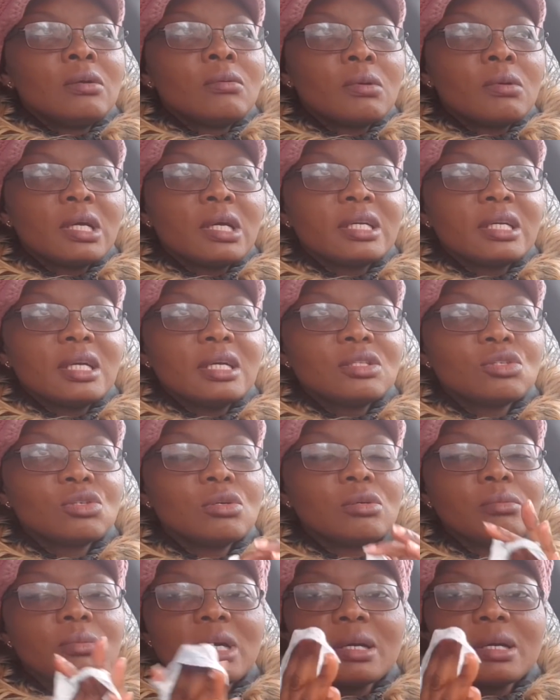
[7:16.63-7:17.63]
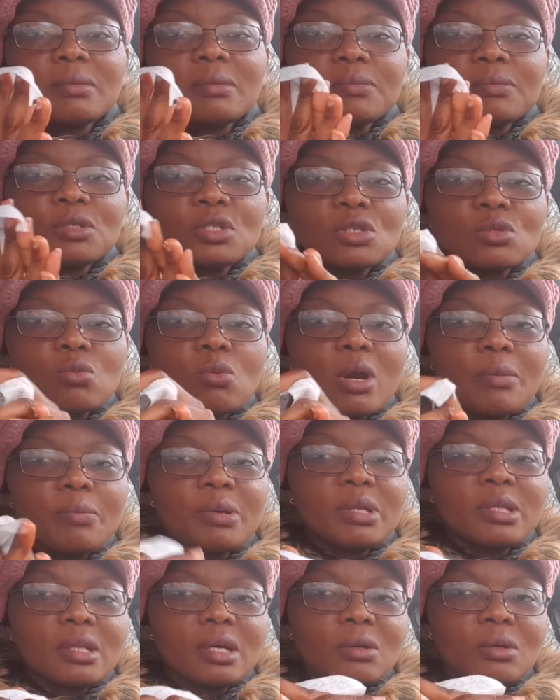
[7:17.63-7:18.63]
When I get home, I'm just
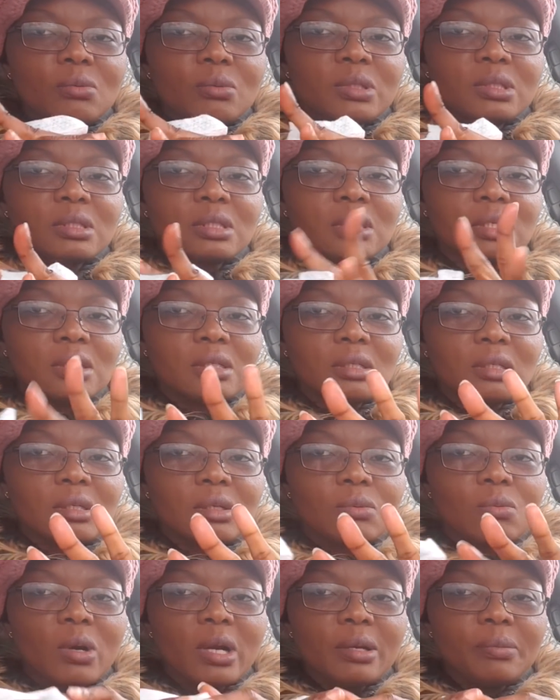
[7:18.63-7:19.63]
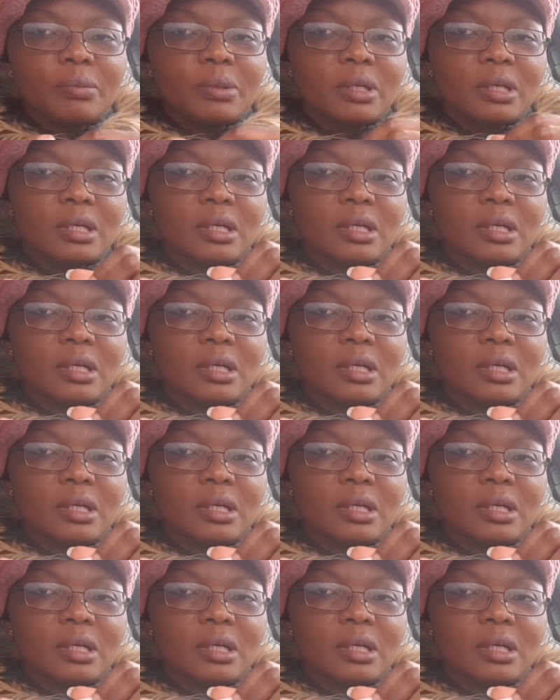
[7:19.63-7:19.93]
wiping down with a wipe.